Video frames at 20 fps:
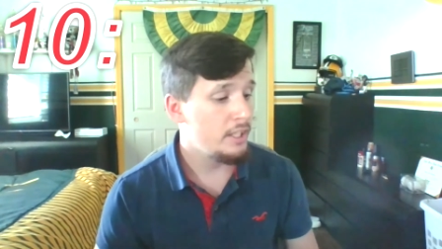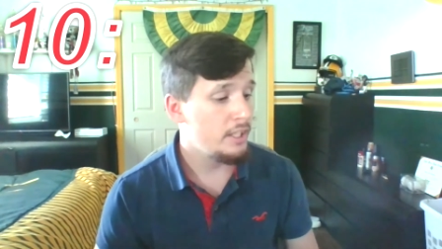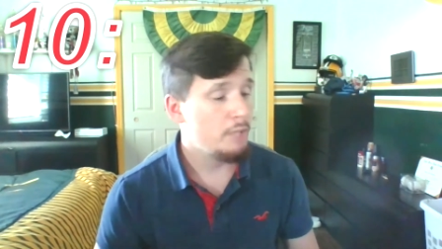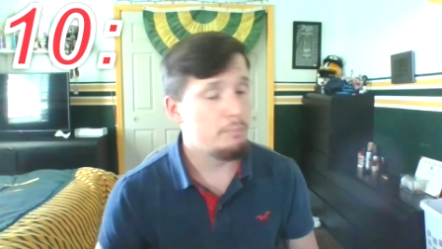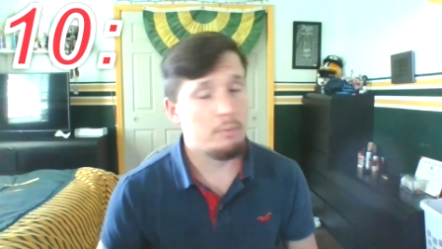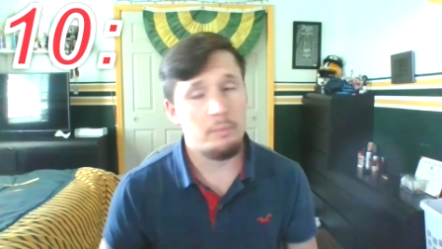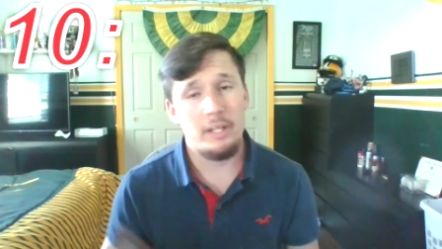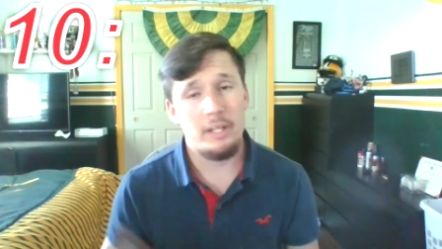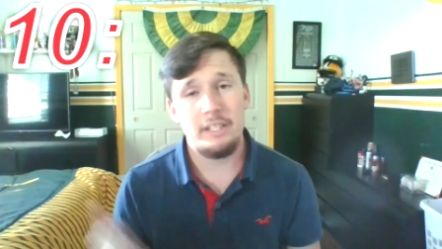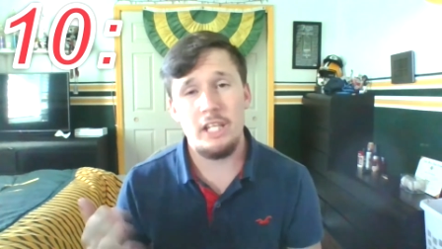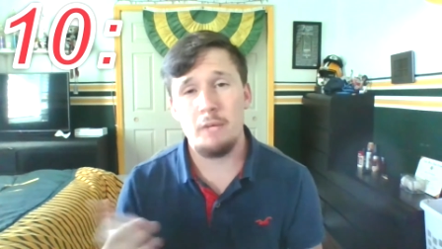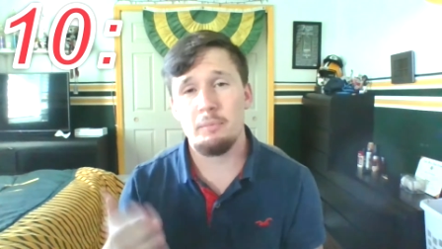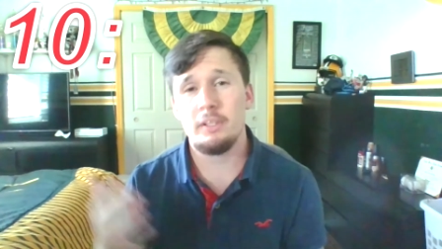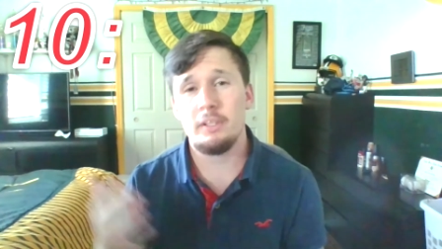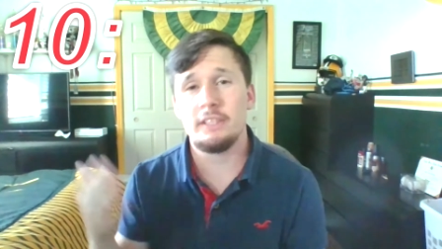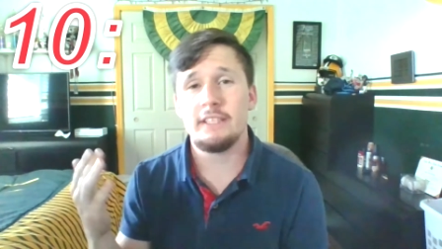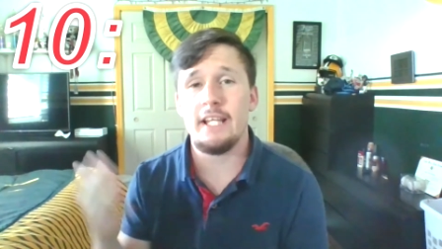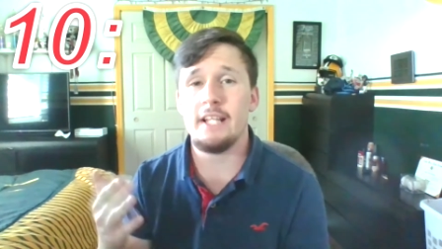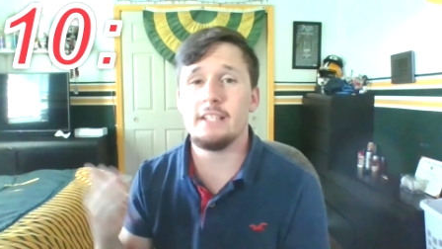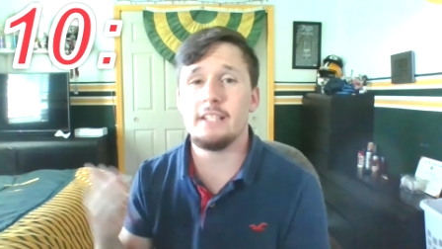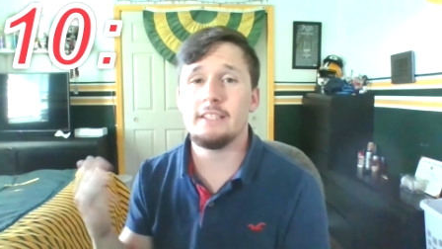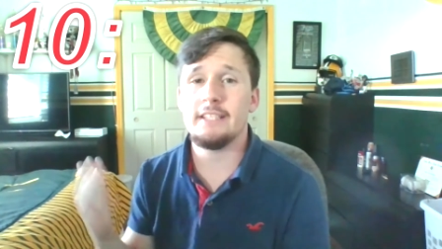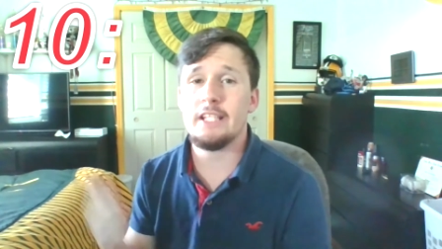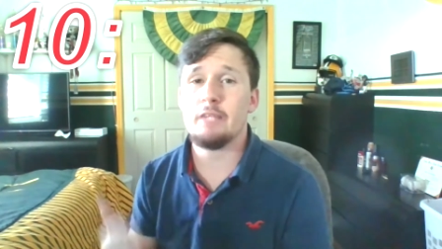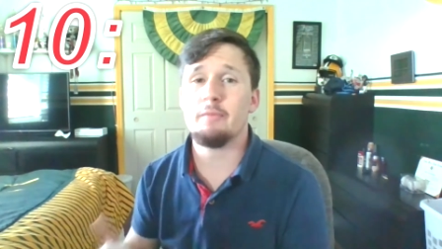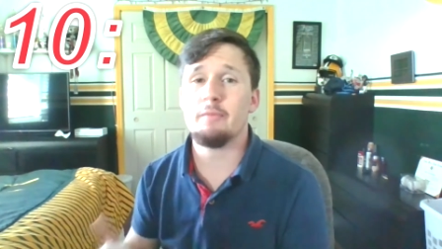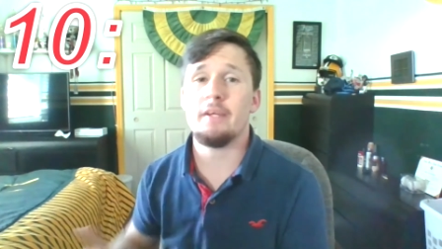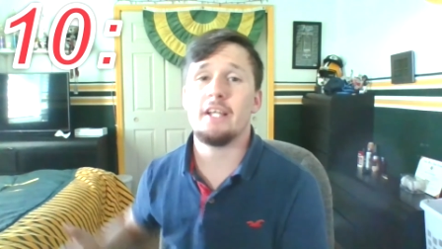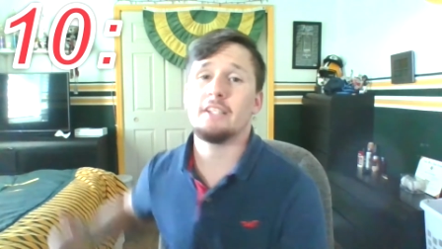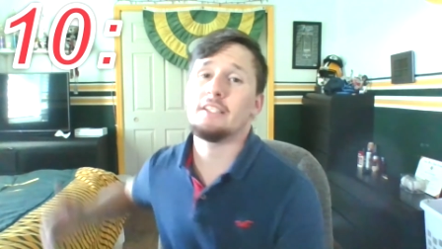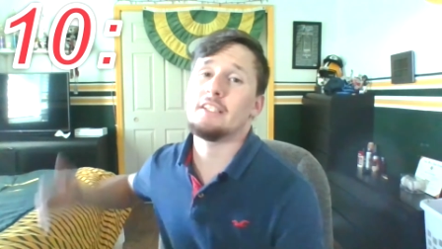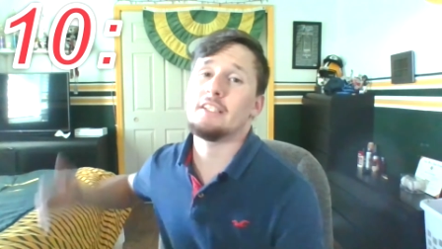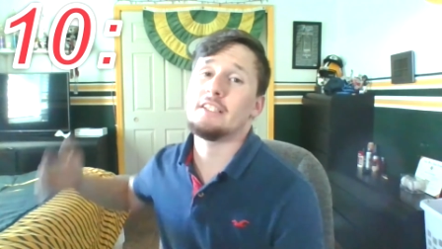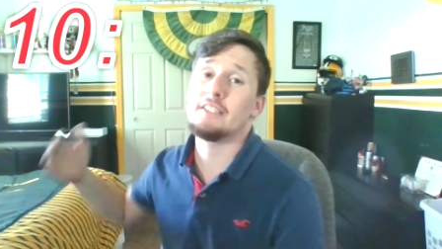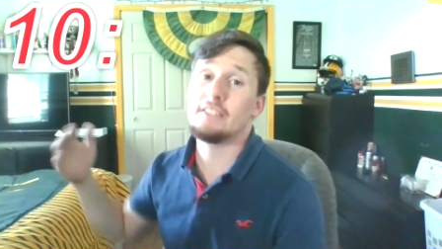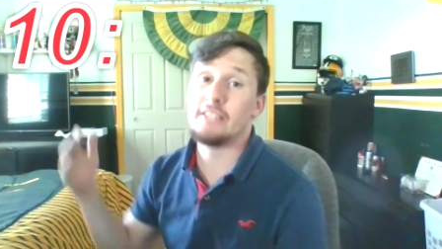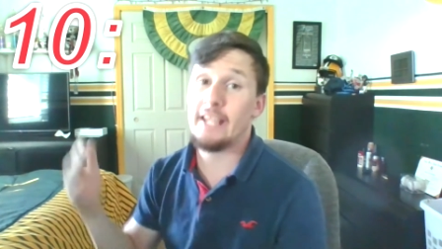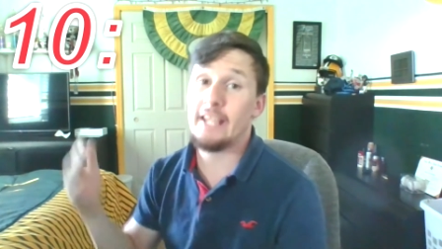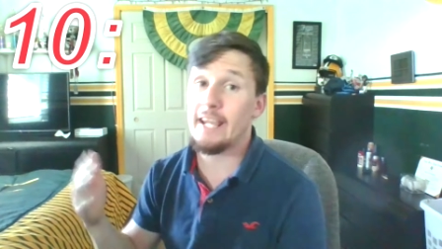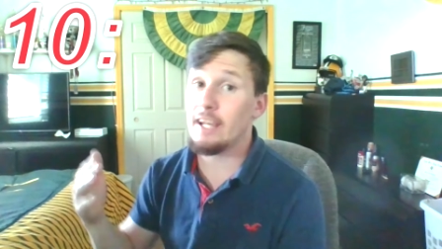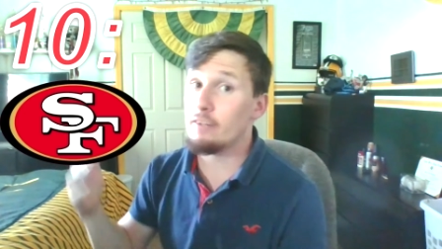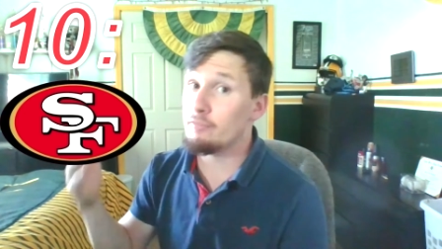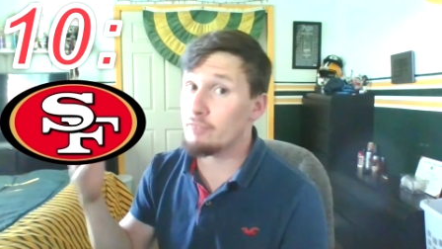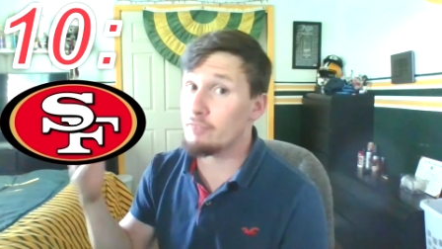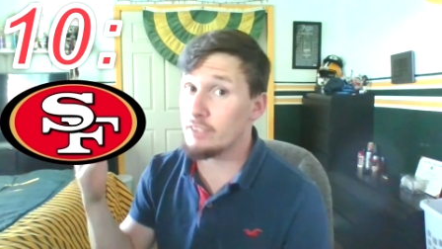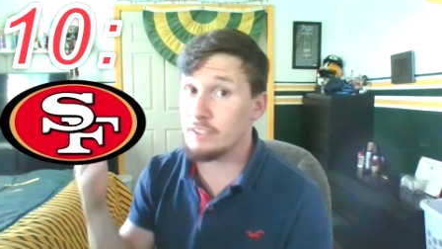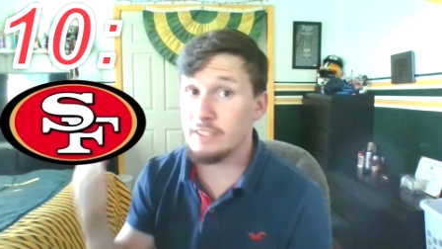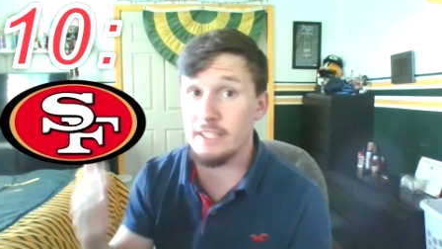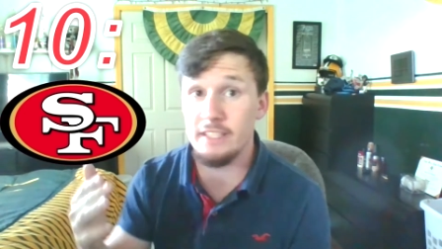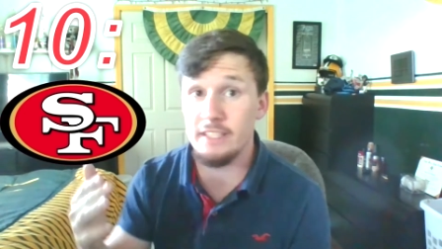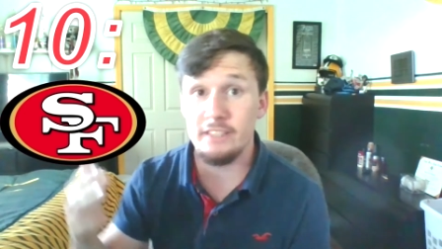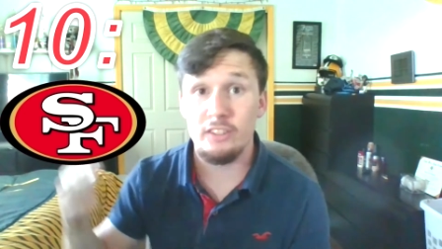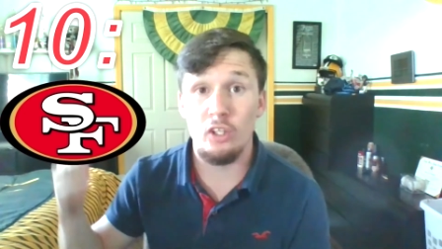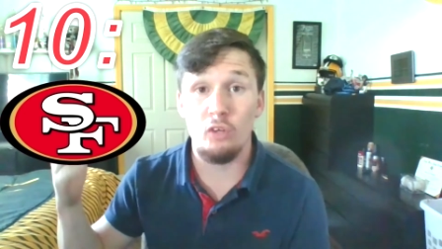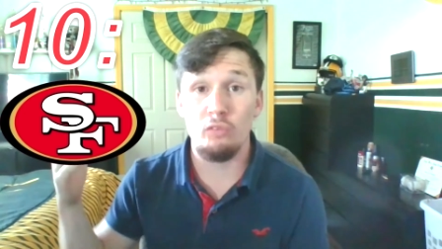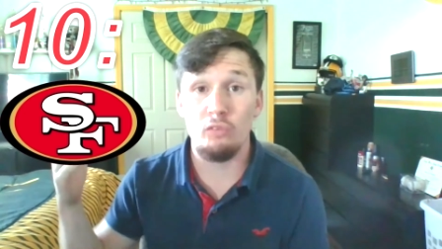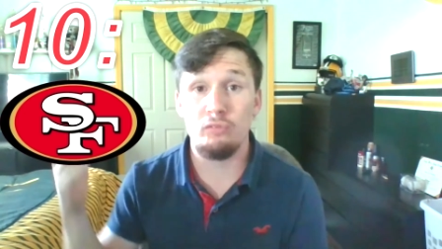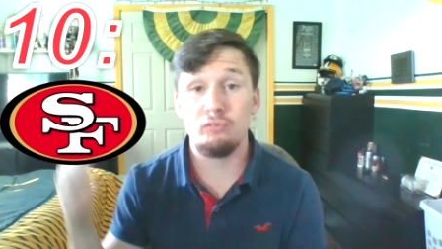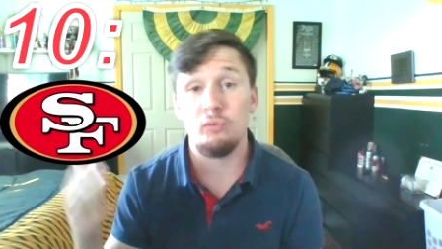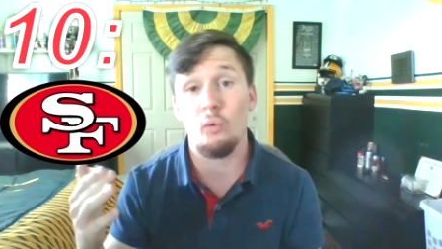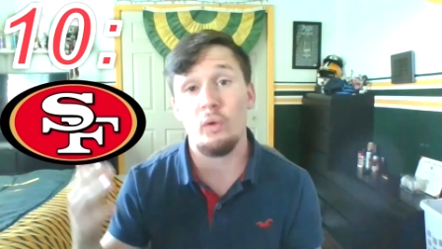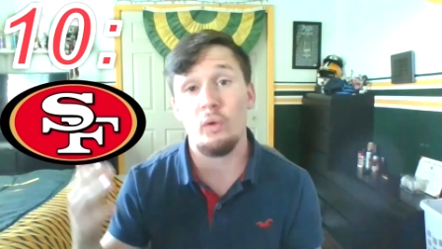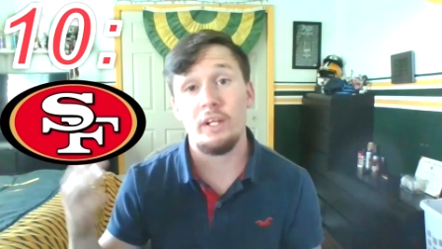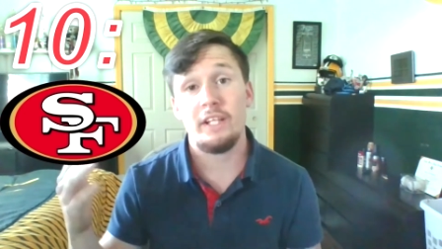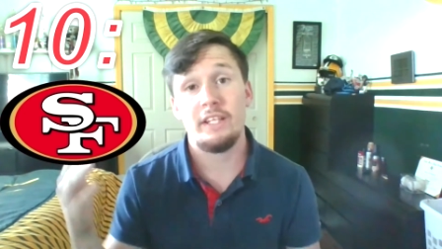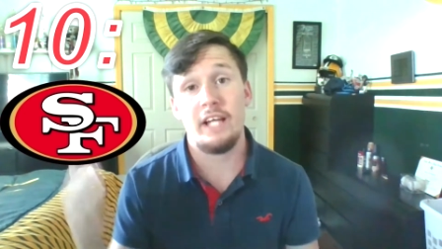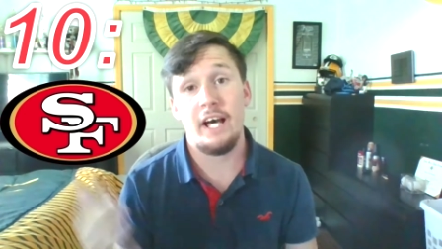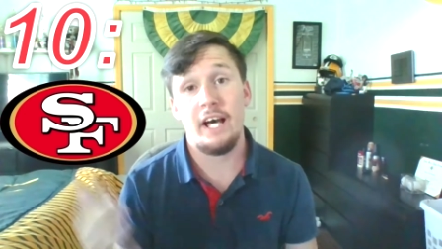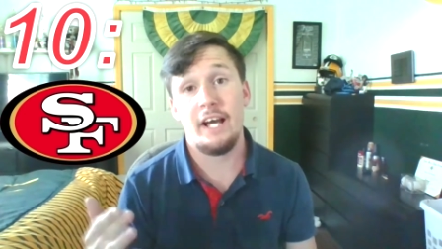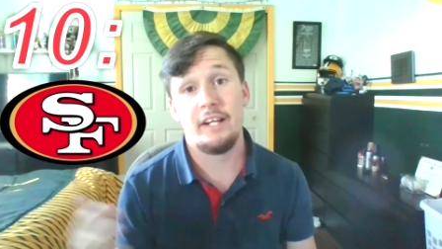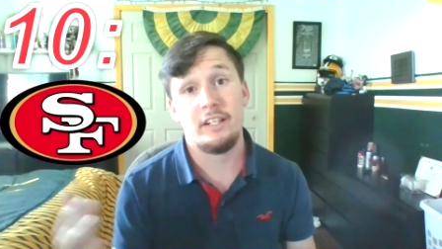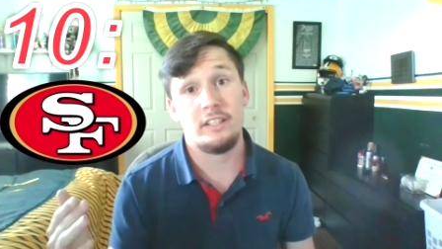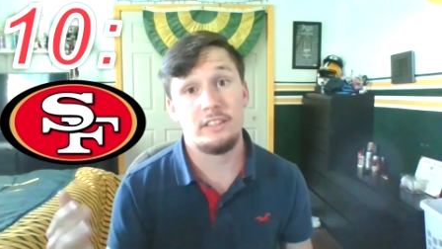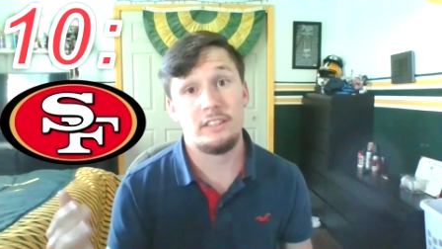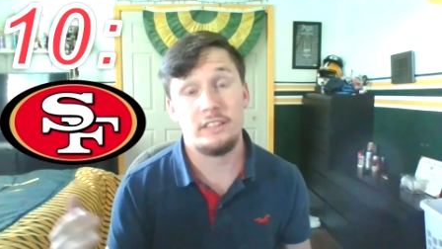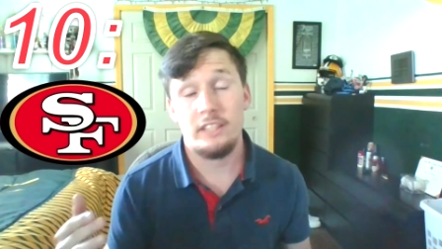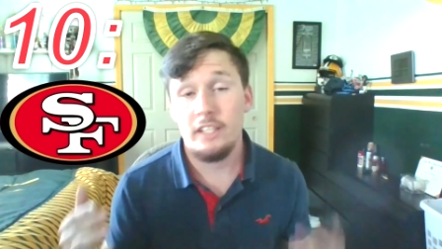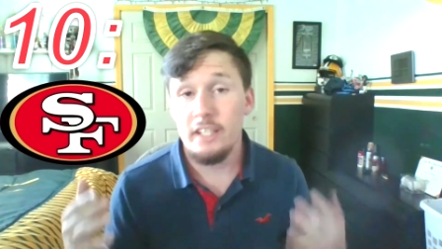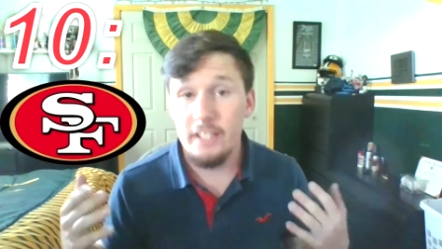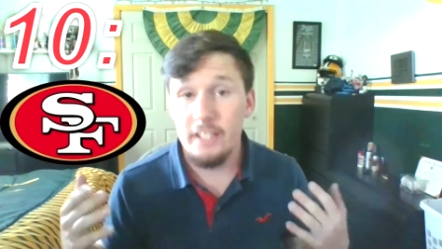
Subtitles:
But my number 10 team is the San Francisco 49ers.